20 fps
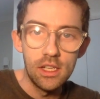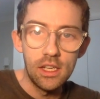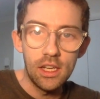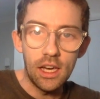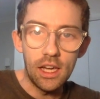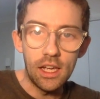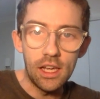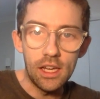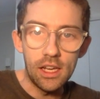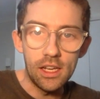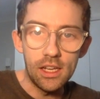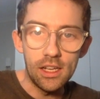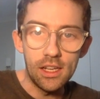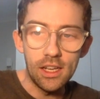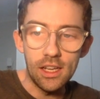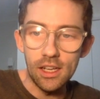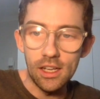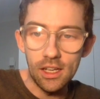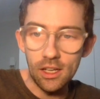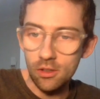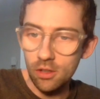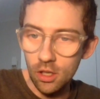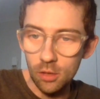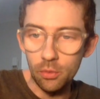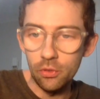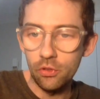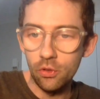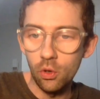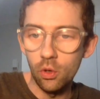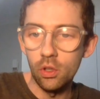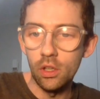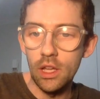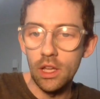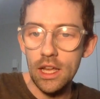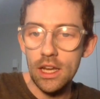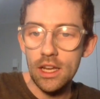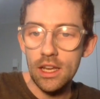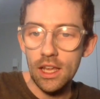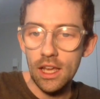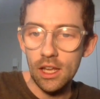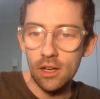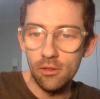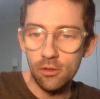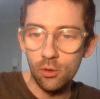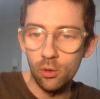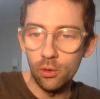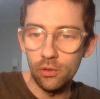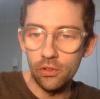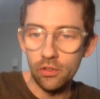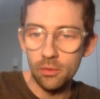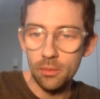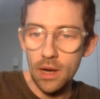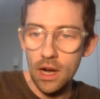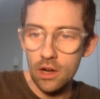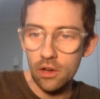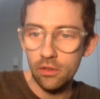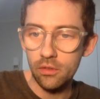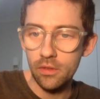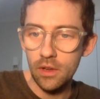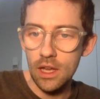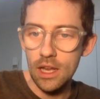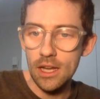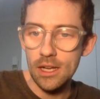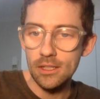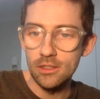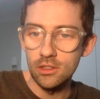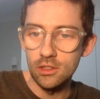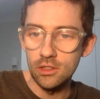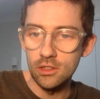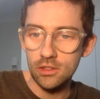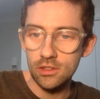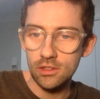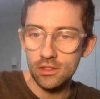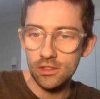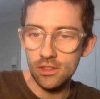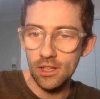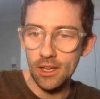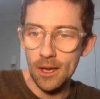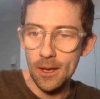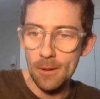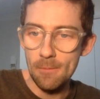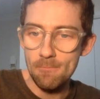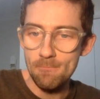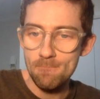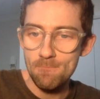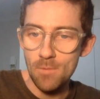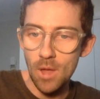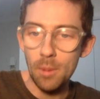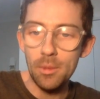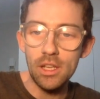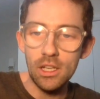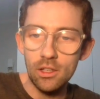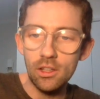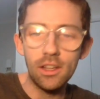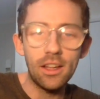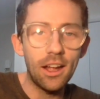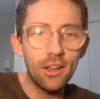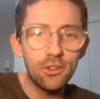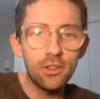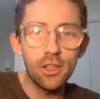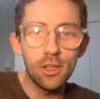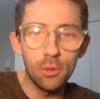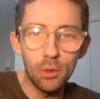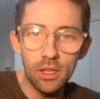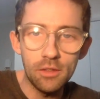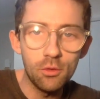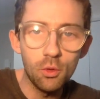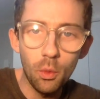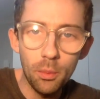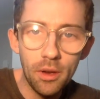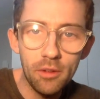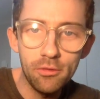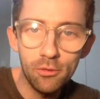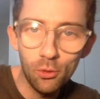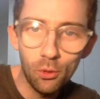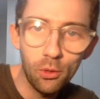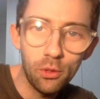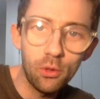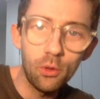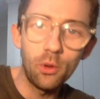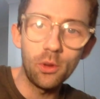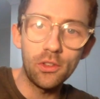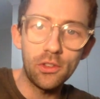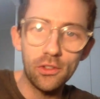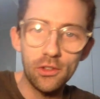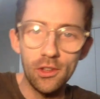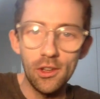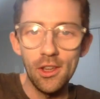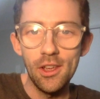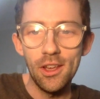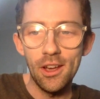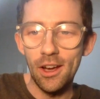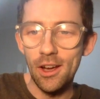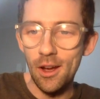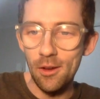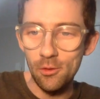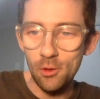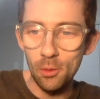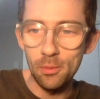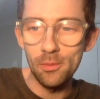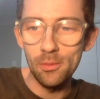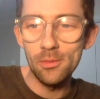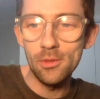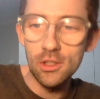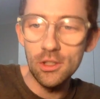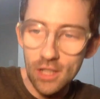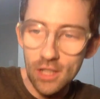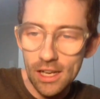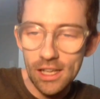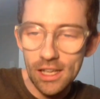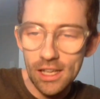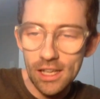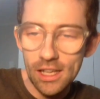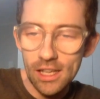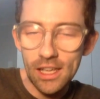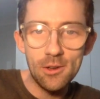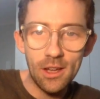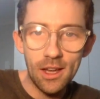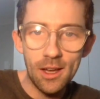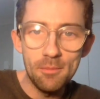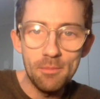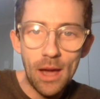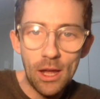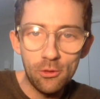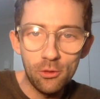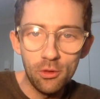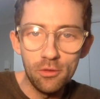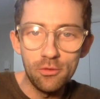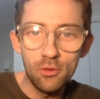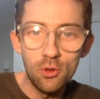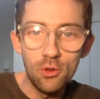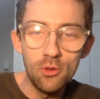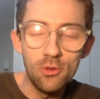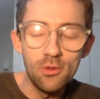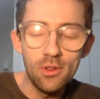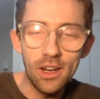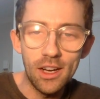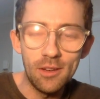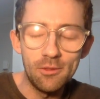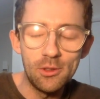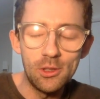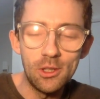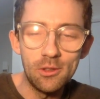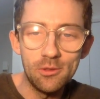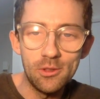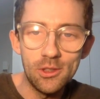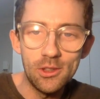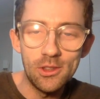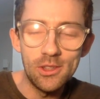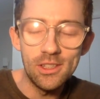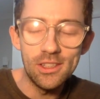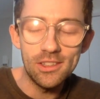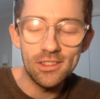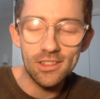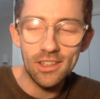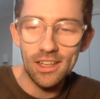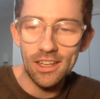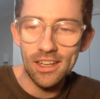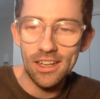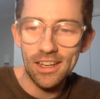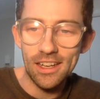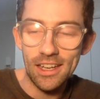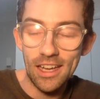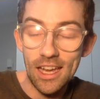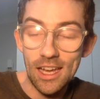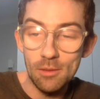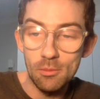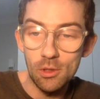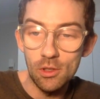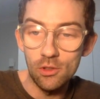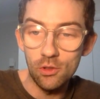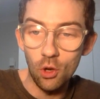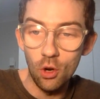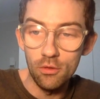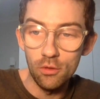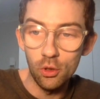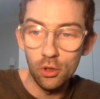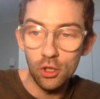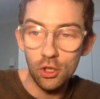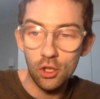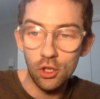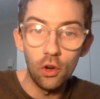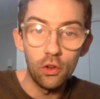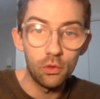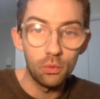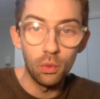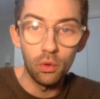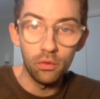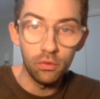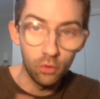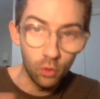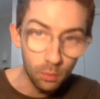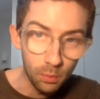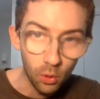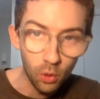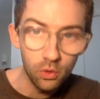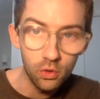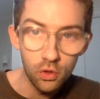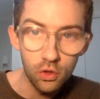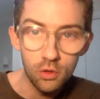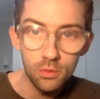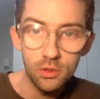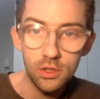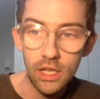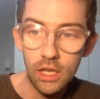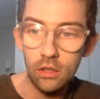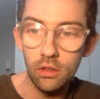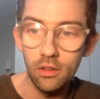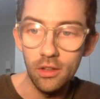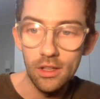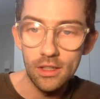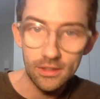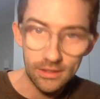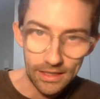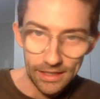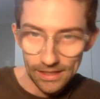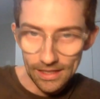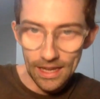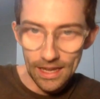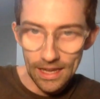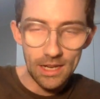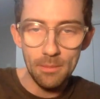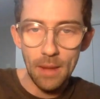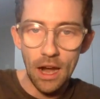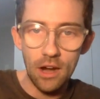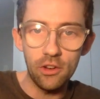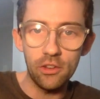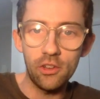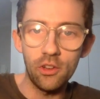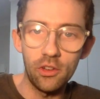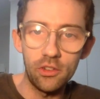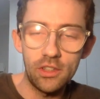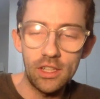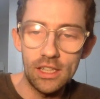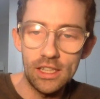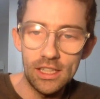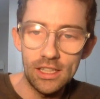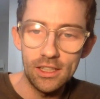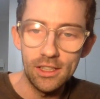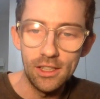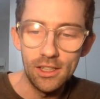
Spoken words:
An incredible scoreline, and of course, as a Mariners fan, I tell you what, if you want my full thoughts, I've got the dedicated match review video for this game is over on the Coastward Football YouTube channel, dedicated Mariners content there.